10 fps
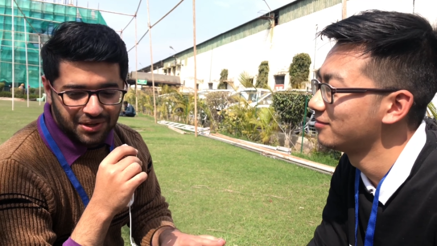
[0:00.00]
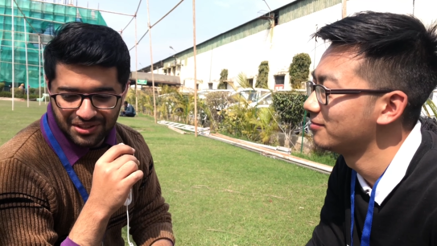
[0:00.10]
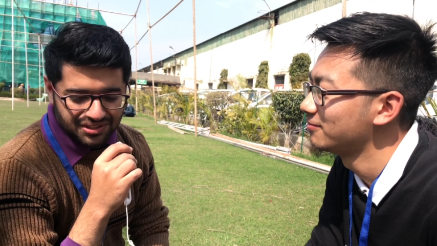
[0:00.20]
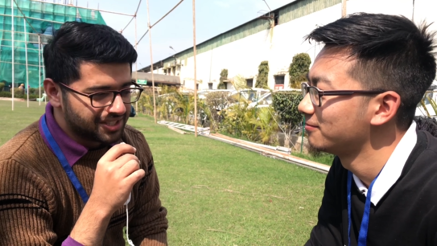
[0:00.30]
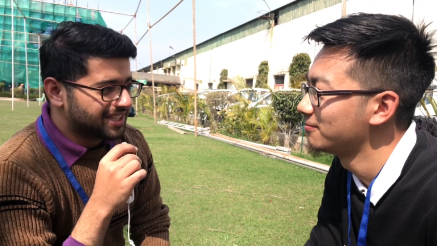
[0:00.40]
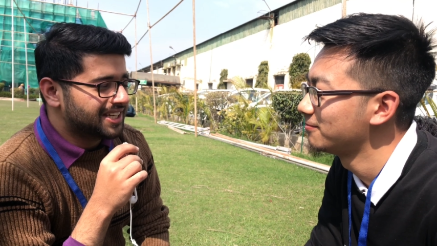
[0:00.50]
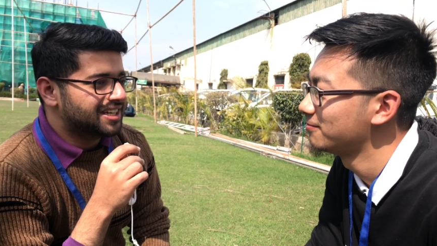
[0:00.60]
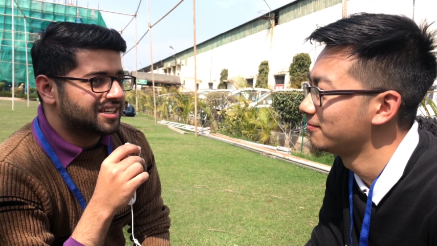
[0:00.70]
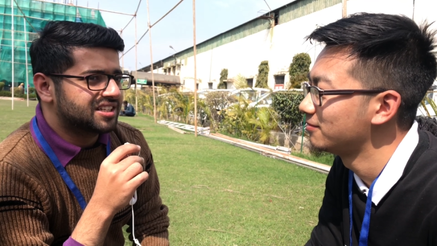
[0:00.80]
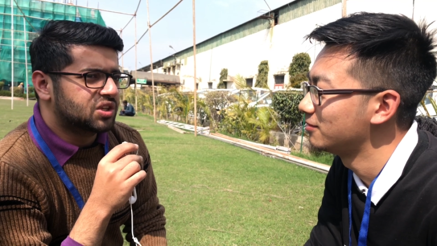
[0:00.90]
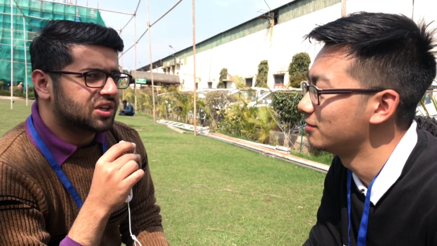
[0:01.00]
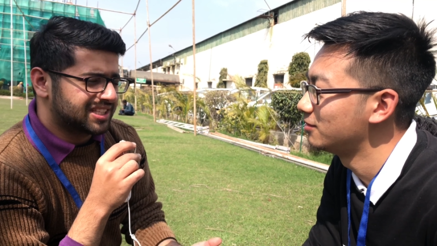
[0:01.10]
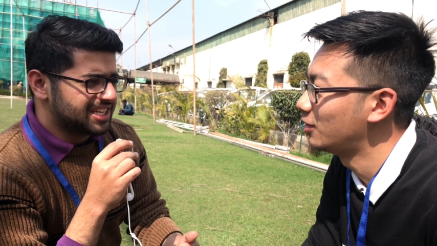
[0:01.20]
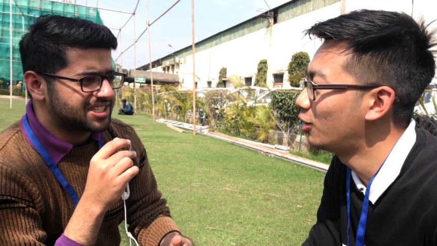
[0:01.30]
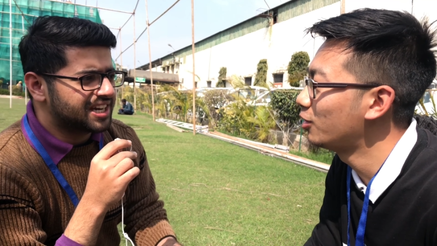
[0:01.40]
Speaker 1: northern
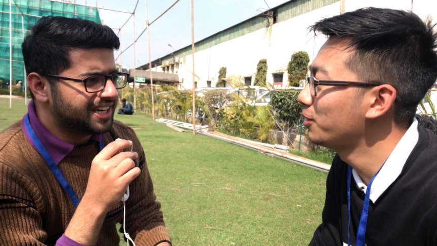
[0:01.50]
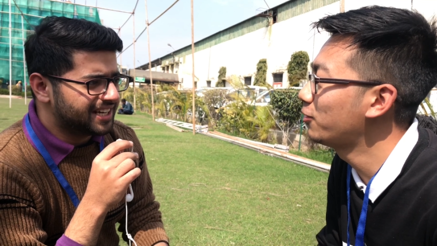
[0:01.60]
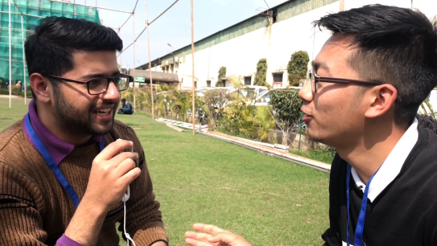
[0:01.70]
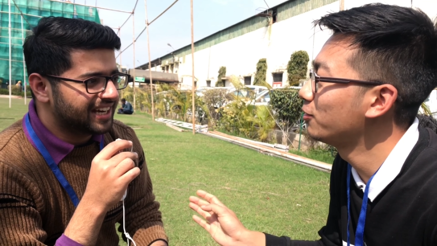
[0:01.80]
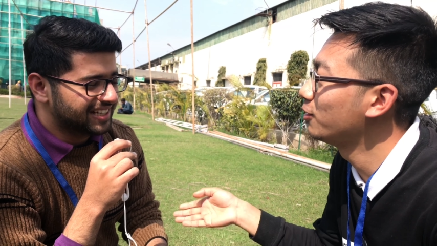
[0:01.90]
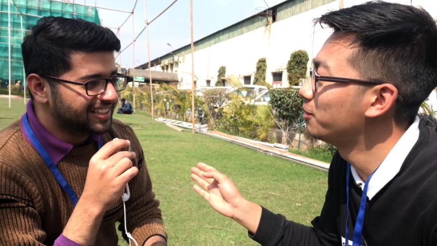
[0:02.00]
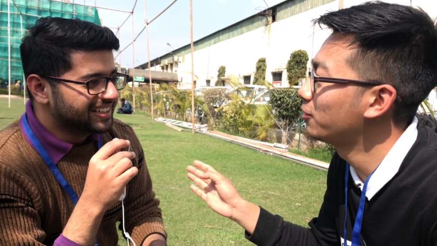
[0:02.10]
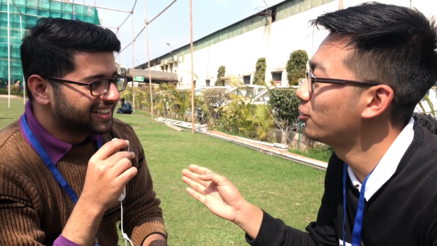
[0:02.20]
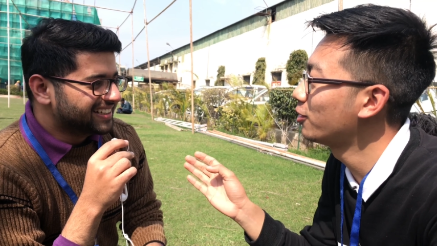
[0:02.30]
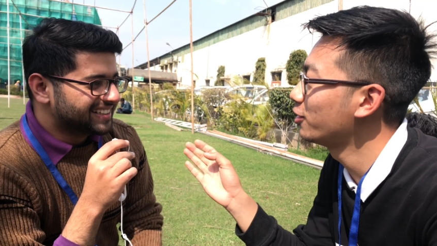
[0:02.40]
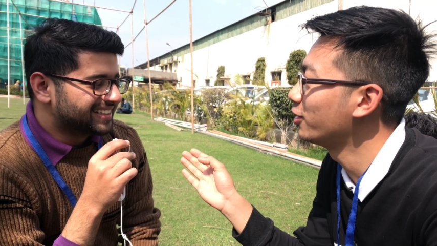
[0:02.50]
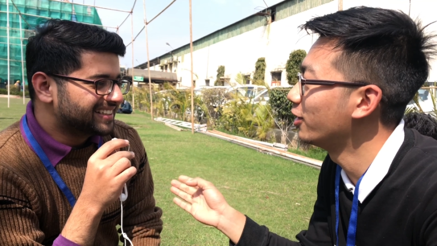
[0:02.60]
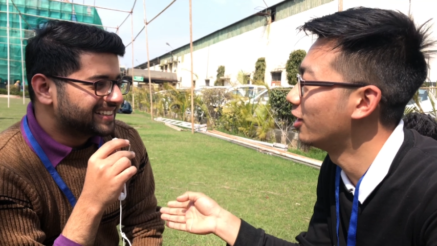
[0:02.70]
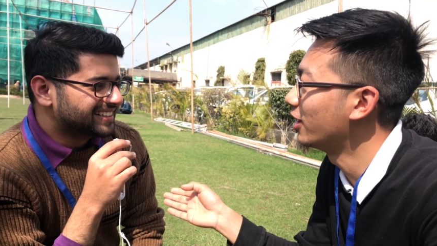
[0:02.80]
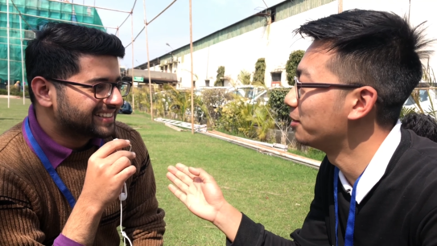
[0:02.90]
northeastern oh, before, india
Speaker 2: before
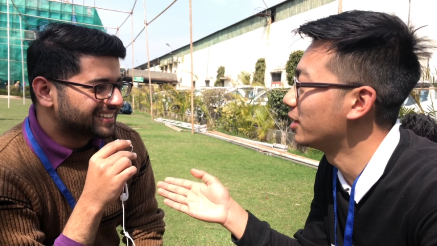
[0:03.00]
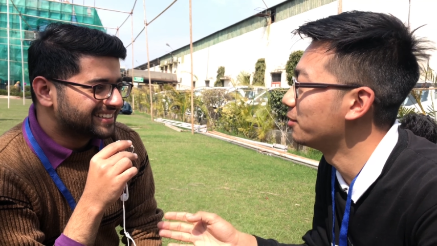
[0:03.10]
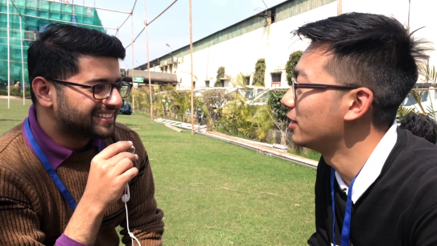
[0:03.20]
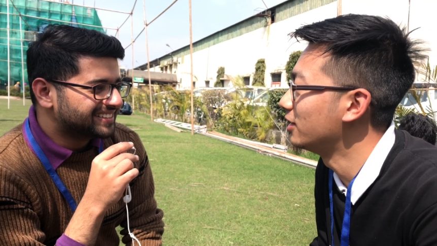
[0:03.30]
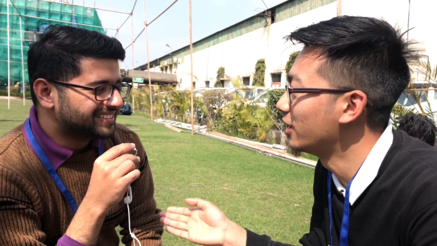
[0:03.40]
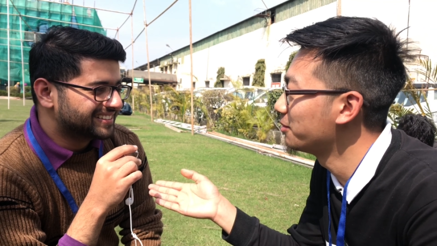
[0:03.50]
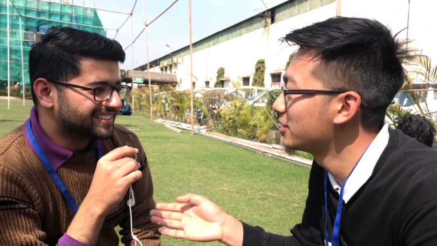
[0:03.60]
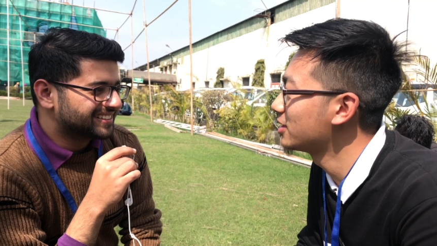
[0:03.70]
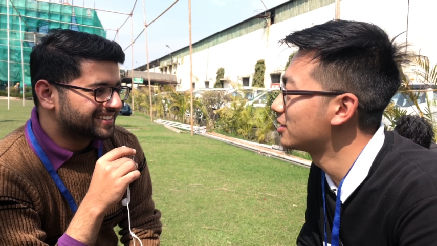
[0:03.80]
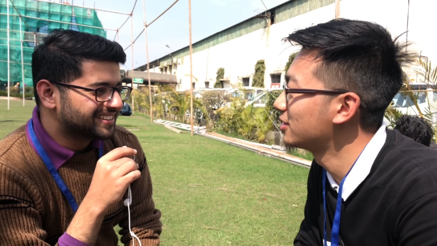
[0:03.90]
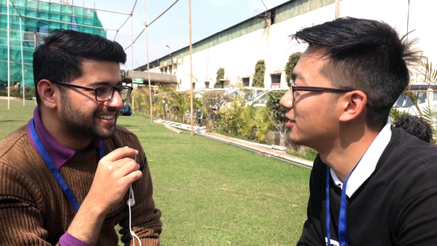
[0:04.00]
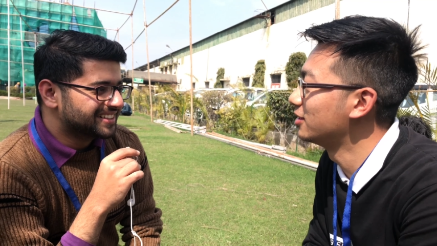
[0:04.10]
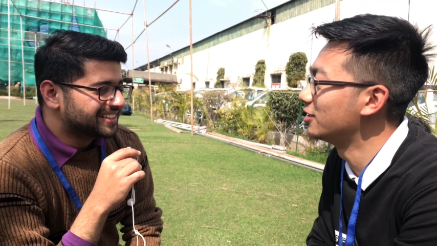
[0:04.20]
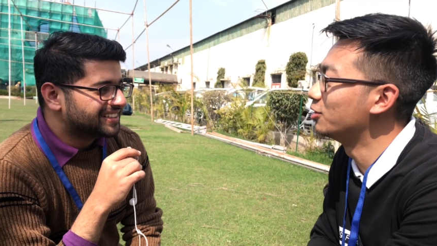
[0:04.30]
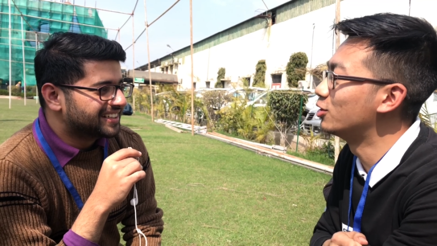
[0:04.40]
uh, let me just
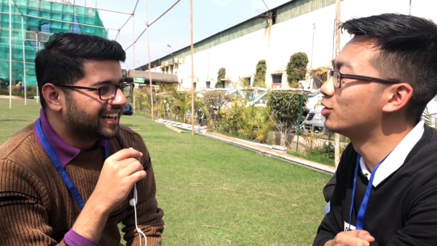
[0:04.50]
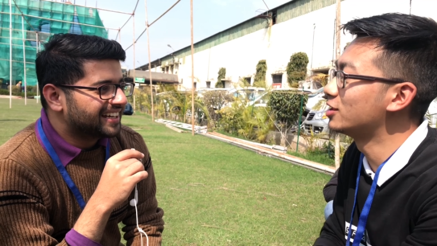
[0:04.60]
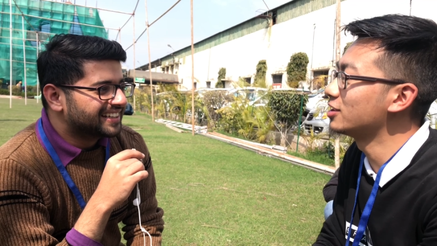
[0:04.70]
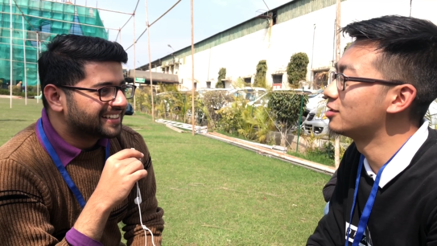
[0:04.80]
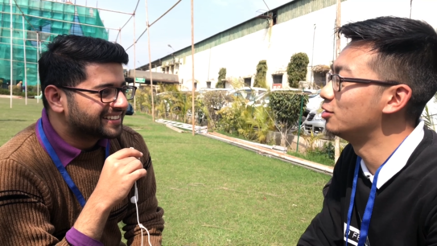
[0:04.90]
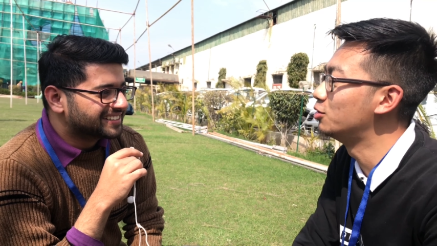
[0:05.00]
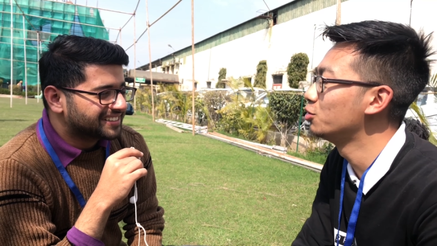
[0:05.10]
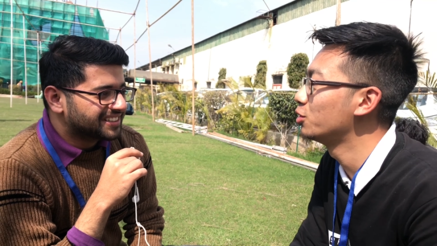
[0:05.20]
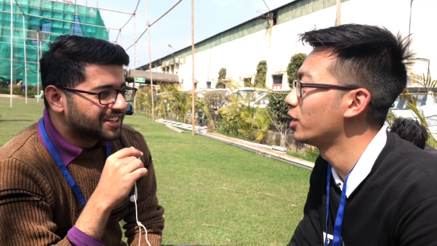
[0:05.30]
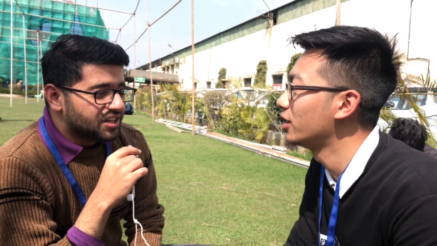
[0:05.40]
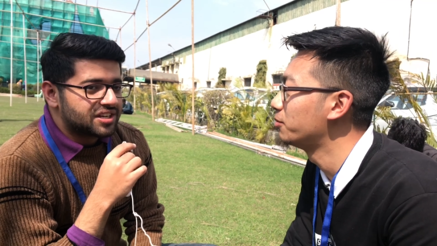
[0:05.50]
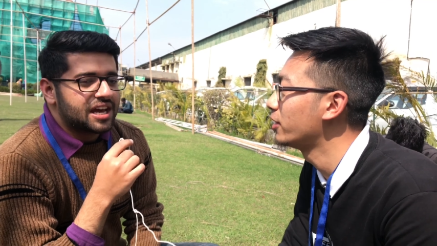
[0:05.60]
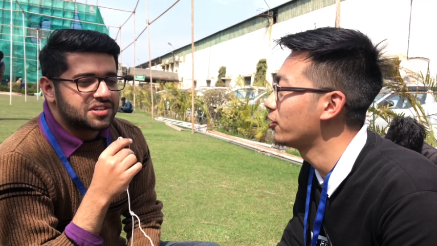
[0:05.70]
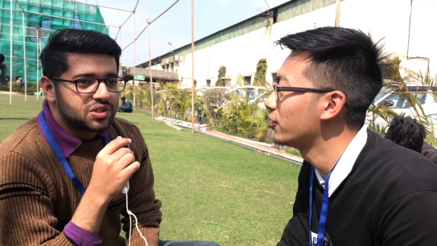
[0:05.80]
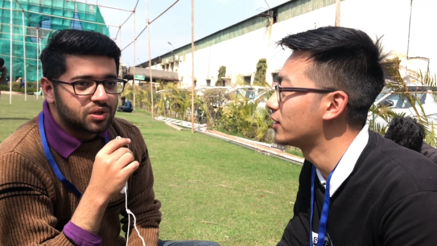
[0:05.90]
yeah.
Speaker 1: just do it?
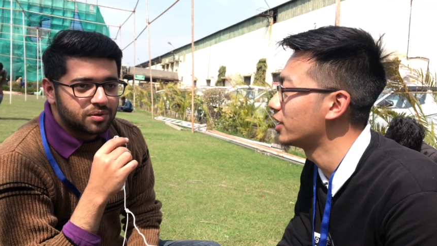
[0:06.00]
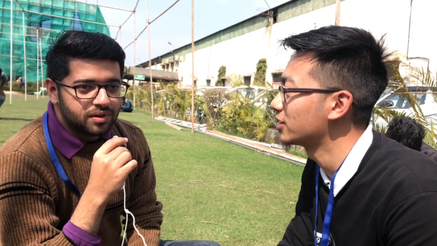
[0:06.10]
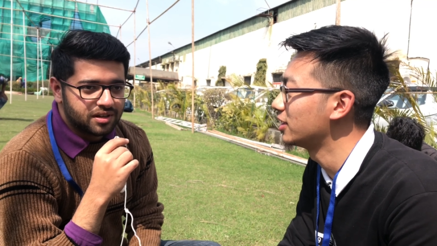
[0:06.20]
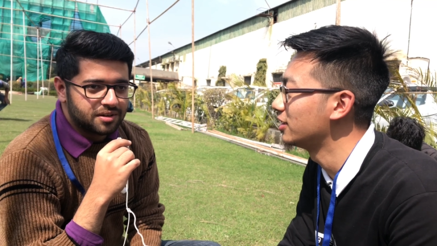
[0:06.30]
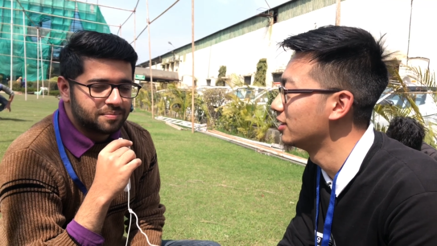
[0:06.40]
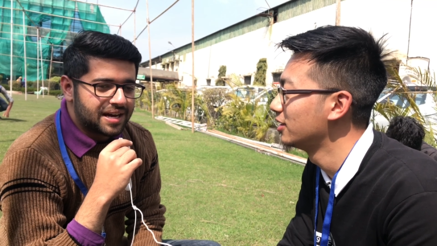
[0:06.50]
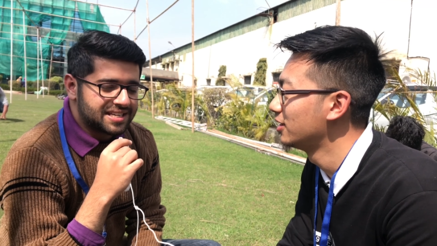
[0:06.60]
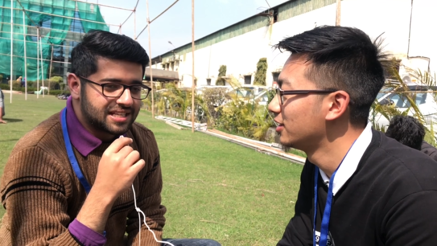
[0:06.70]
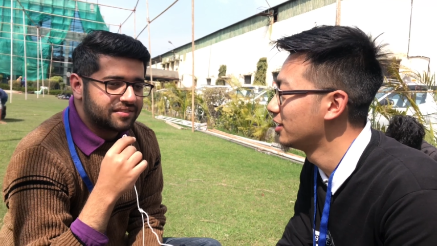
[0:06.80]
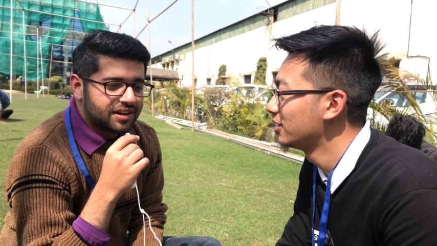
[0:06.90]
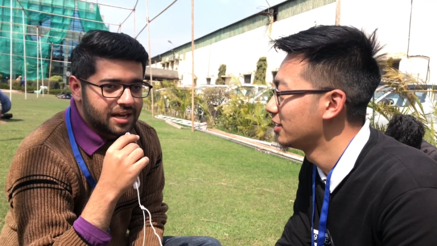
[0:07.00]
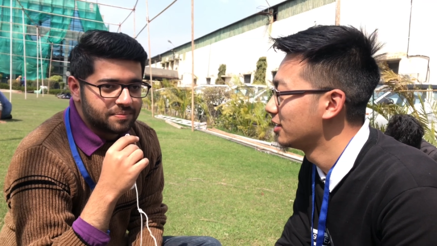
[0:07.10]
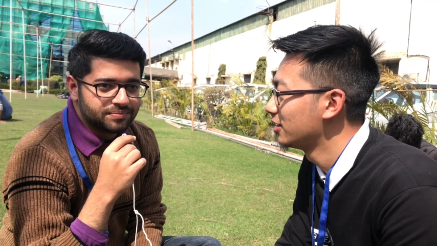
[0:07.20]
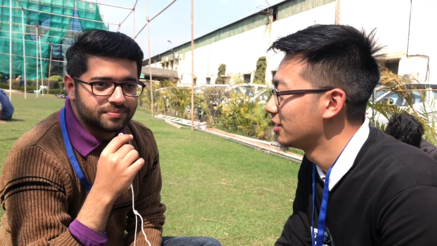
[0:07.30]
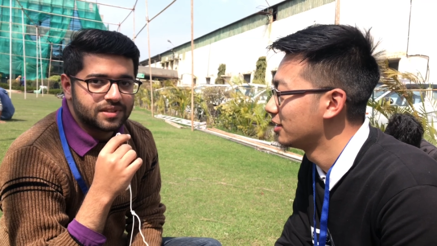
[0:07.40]
Yeah, so uh, myself,
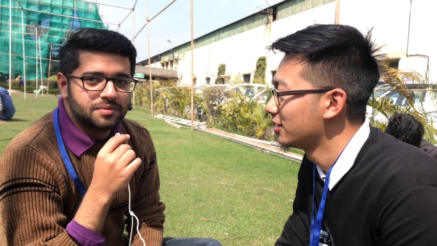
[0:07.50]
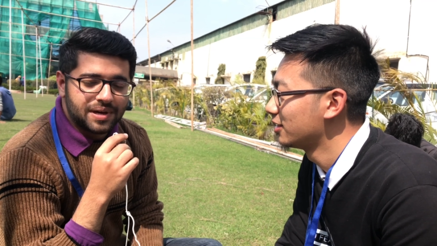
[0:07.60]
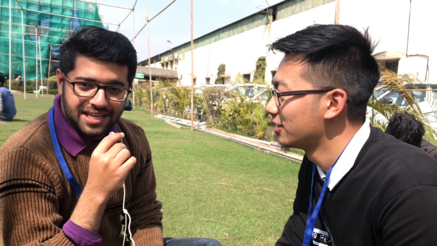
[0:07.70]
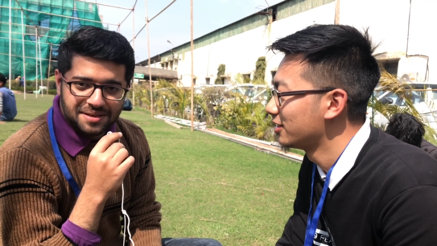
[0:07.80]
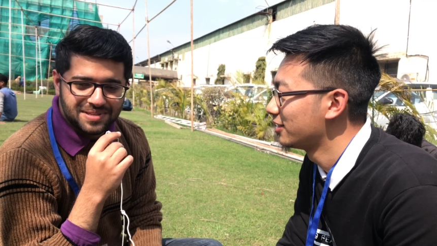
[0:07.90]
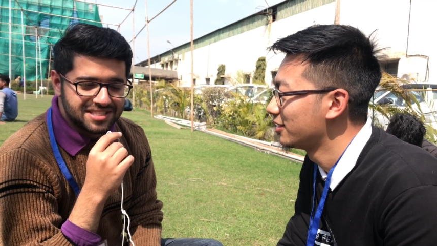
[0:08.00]
I'm uh, my name